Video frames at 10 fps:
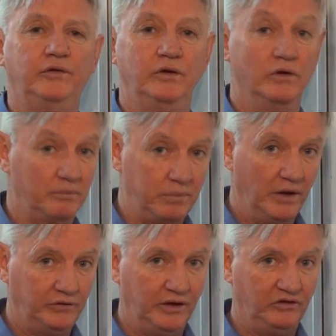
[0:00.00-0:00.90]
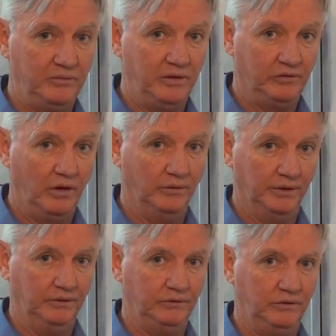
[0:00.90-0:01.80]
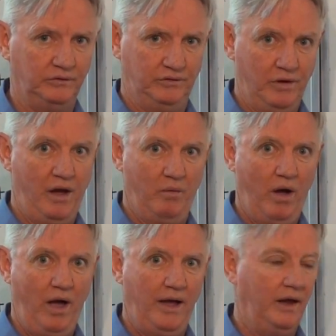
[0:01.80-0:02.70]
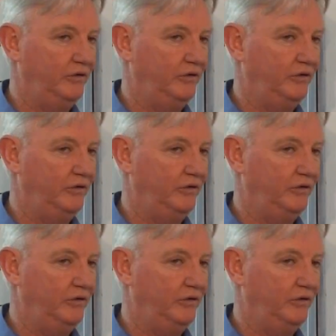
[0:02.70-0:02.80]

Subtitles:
I said, not Plus SMS Holdings. He said, yeah, why?